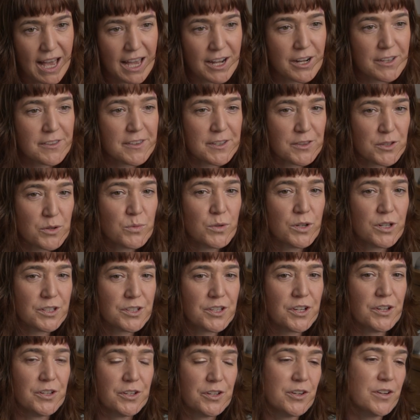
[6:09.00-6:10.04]
And I think the word
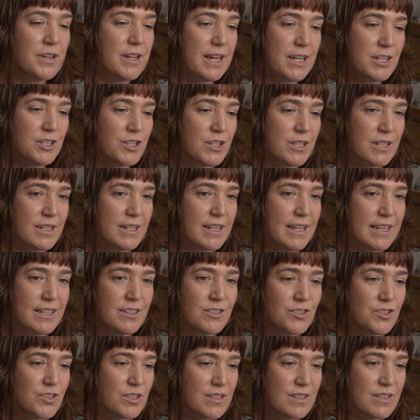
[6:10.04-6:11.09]
co creation
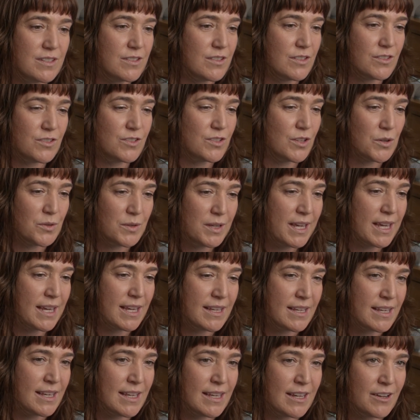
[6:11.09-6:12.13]
is just so
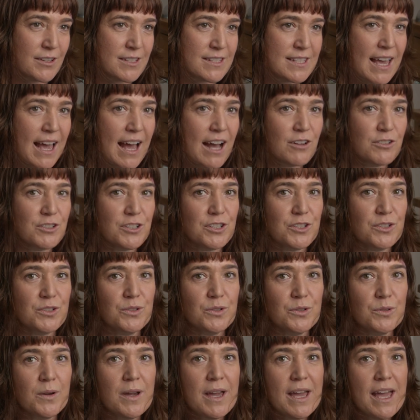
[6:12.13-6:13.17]
key here. It's how do
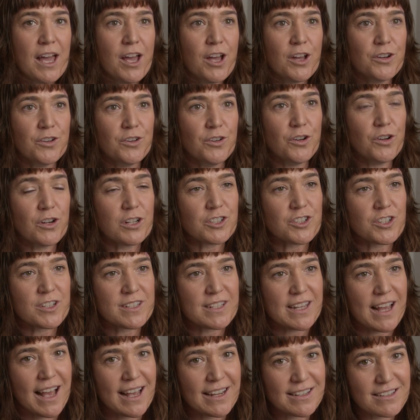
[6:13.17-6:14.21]
you not
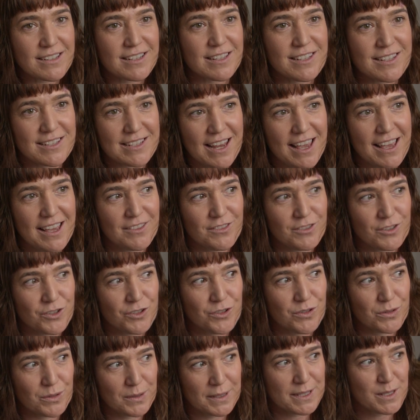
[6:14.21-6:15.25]
just understand the
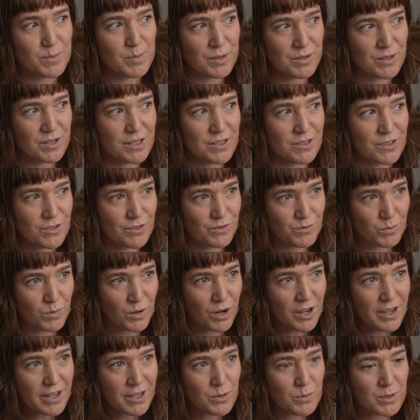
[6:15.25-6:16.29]
true experience of
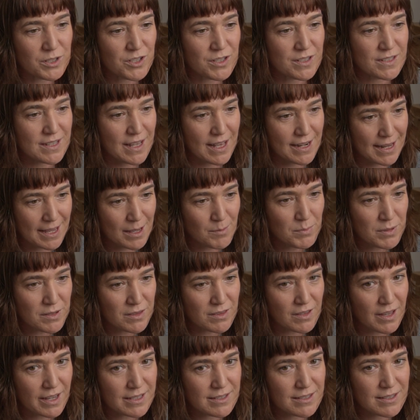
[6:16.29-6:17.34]
work, which is that
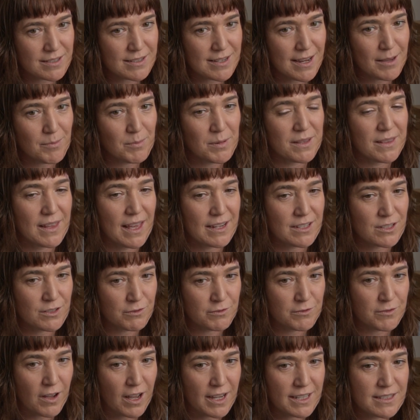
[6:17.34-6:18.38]
empathize step and that
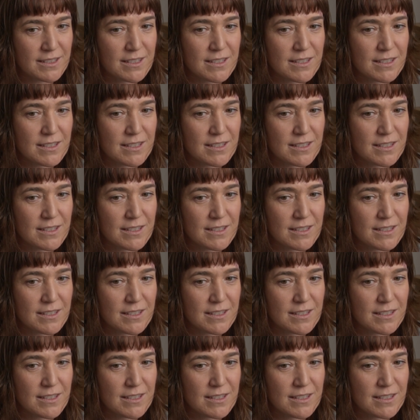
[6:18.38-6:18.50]
define